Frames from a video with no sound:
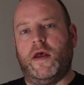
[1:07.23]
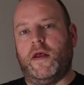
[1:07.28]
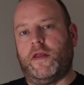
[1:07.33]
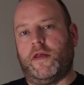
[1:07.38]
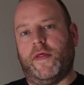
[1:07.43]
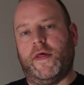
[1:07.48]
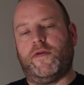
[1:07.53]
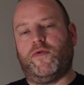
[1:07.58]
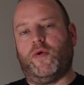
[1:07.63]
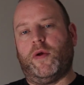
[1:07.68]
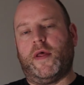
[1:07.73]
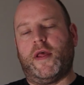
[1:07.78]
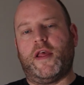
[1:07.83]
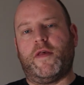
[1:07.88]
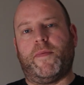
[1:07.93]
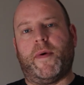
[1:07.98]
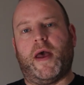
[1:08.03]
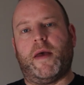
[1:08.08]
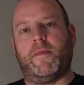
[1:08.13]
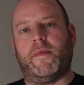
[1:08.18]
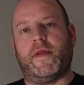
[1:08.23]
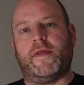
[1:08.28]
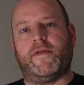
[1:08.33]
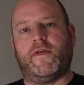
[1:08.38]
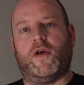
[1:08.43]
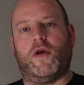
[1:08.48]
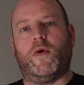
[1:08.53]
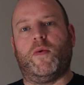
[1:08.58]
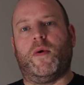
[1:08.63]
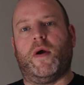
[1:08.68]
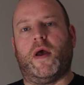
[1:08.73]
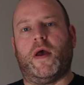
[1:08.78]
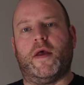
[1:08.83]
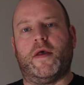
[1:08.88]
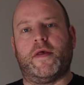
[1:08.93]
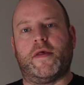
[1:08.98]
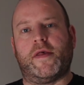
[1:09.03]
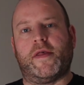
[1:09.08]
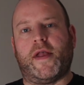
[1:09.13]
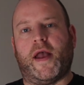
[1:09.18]
So this really inspired me to
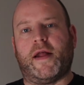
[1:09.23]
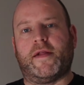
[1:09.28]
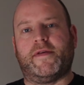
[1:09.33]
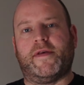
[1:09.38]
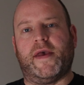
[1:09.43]
uh, start